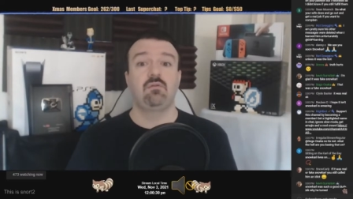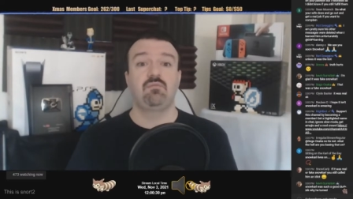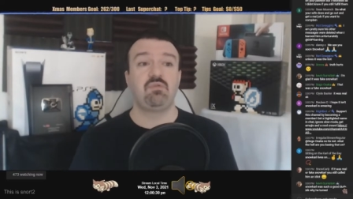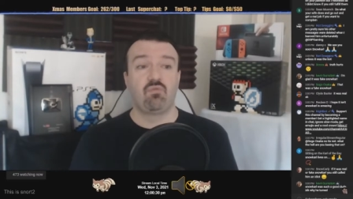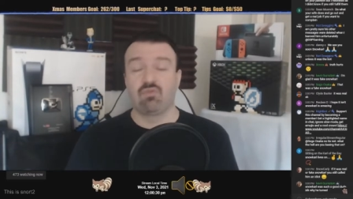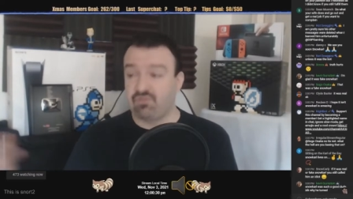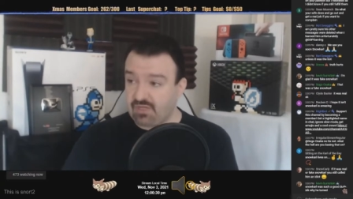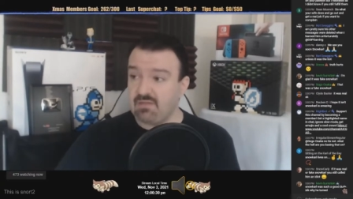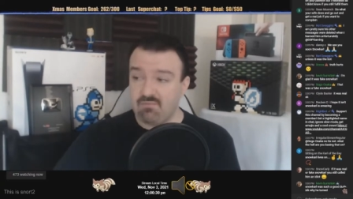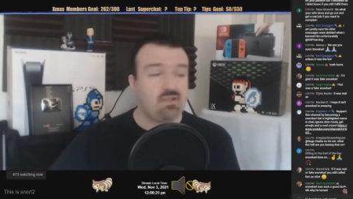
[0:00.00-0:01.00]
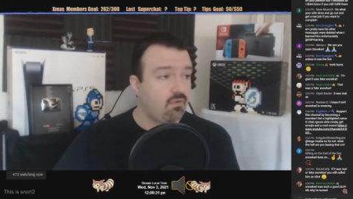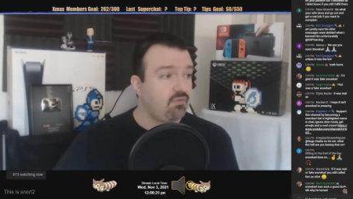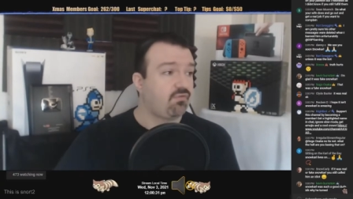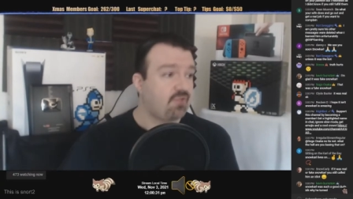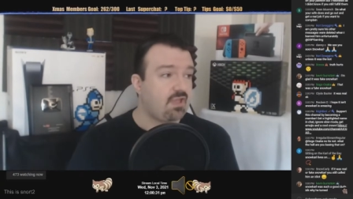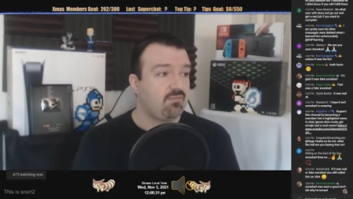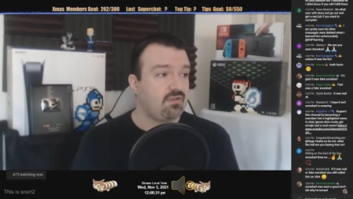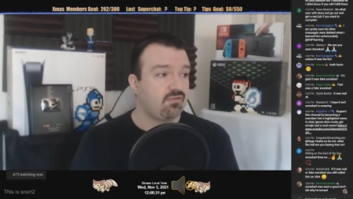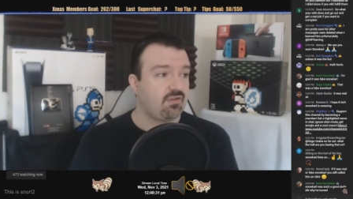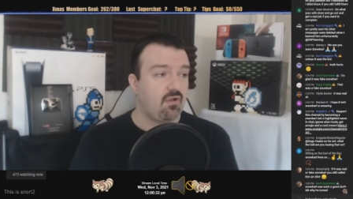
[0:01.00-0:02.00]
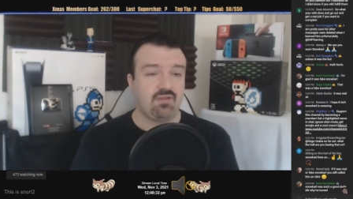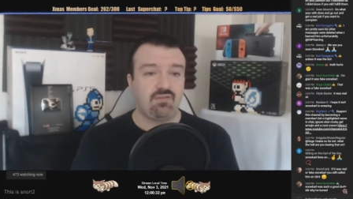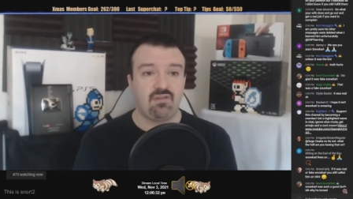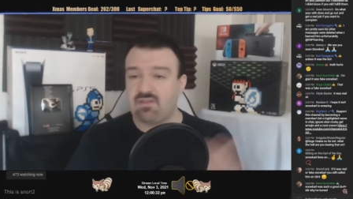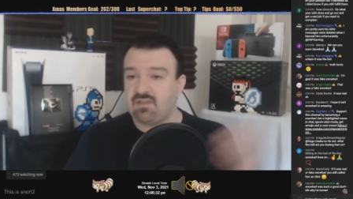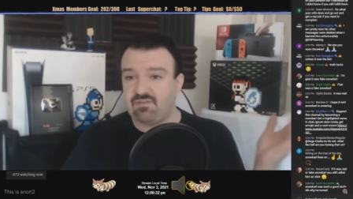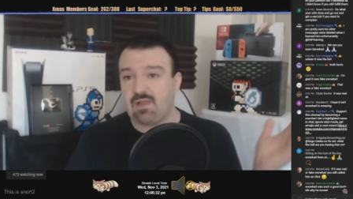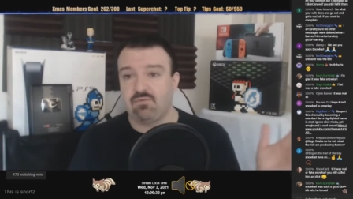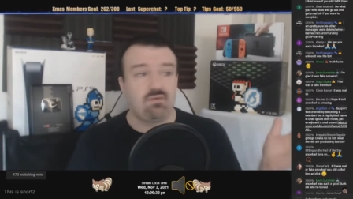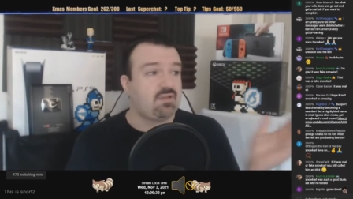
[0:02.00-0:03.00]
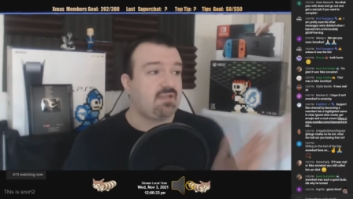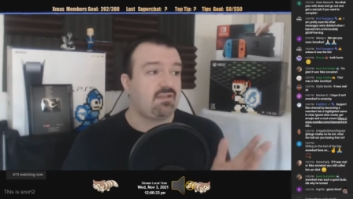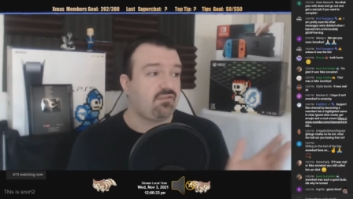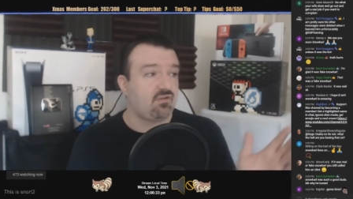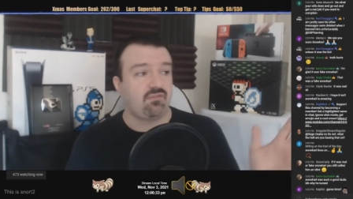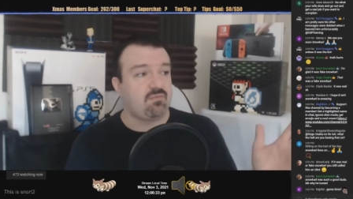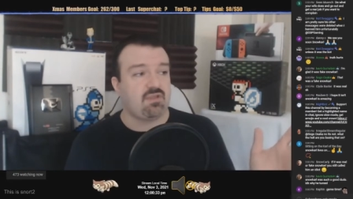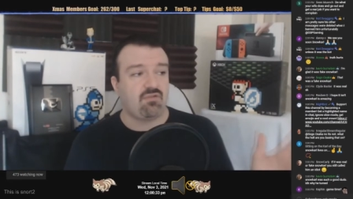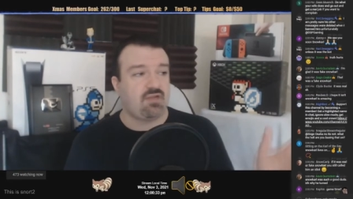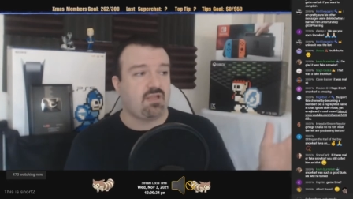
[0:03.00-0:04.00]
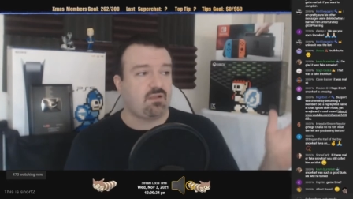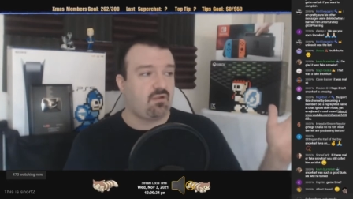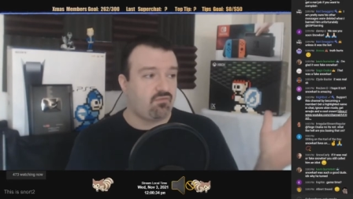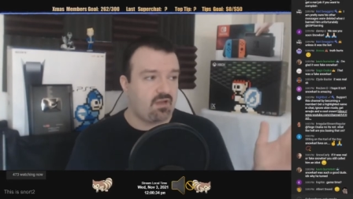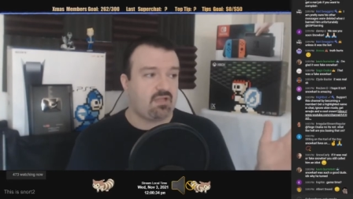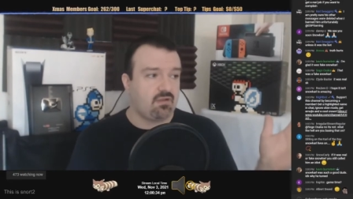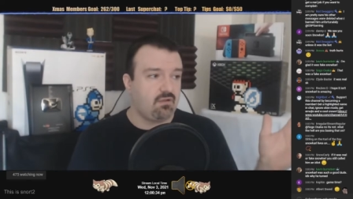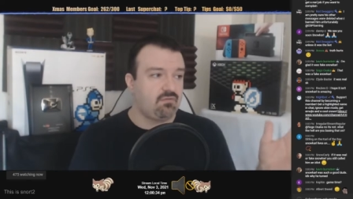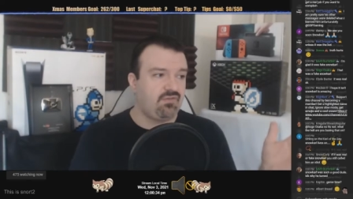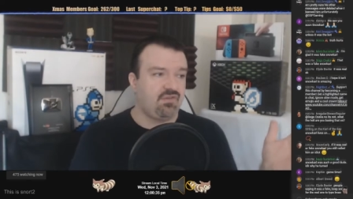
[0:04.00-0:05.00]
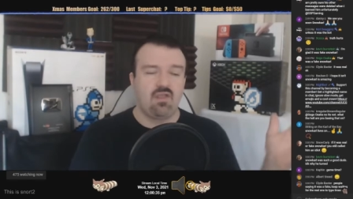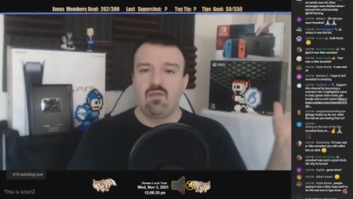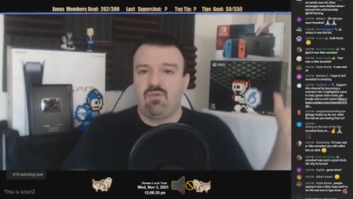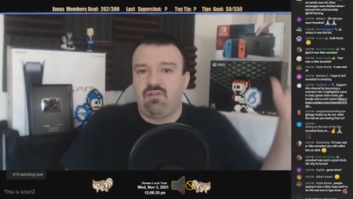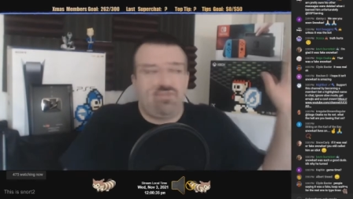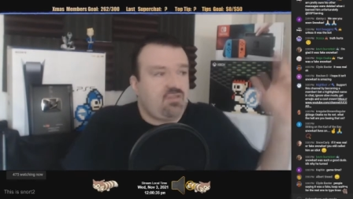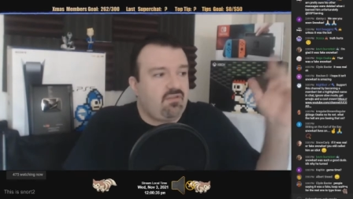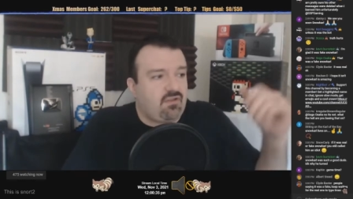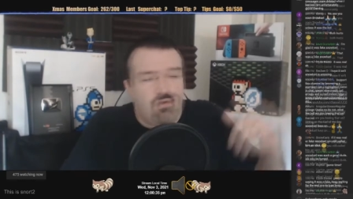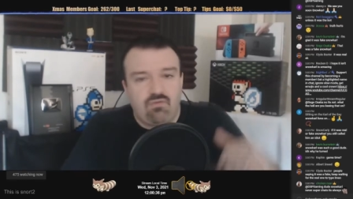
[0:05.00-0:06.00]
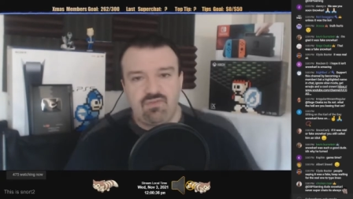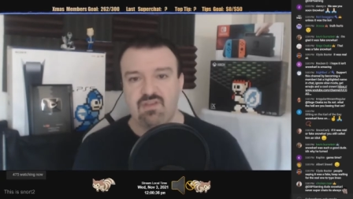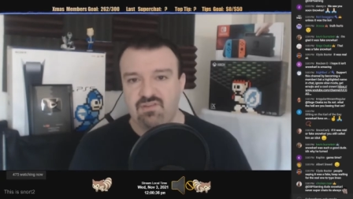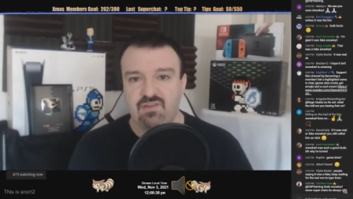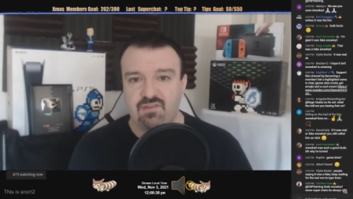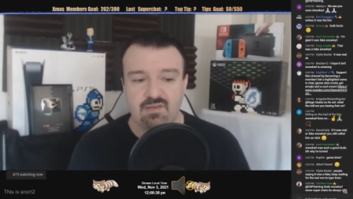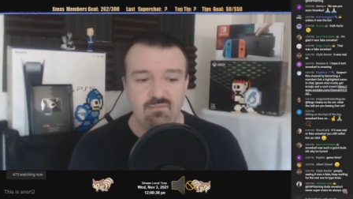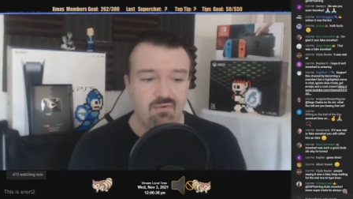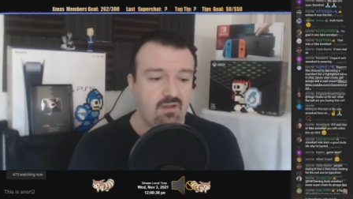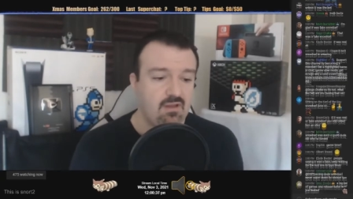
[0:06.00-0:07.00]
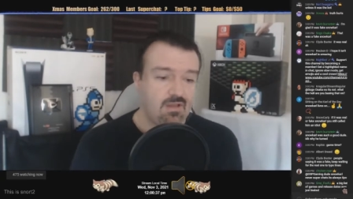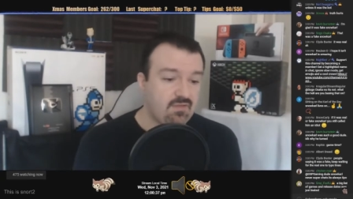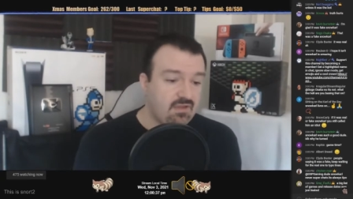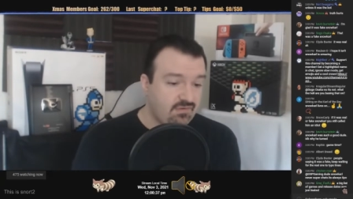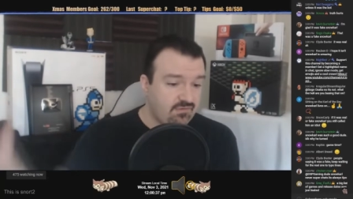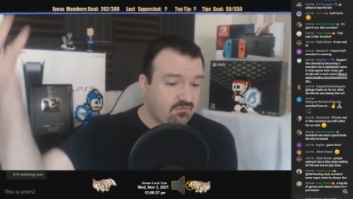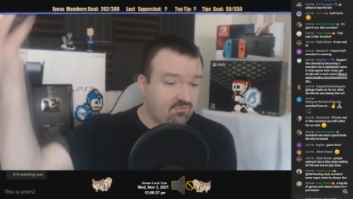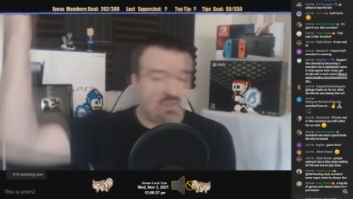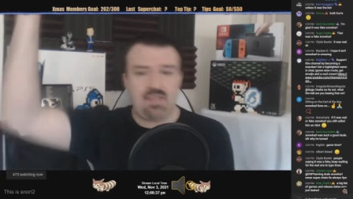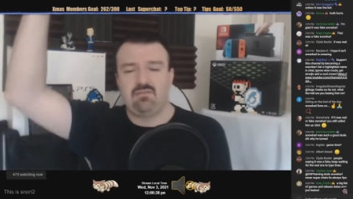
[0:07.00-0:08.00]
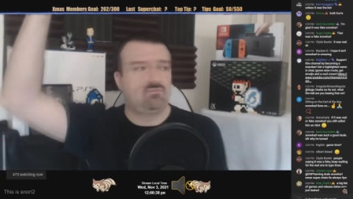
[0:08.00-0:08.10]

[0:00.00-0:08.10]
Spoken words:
People were sending me codes for games years ago and said that they stopped doing it. They had to start sending me credit codes because the codes didn't exist anymore. If they exist, great.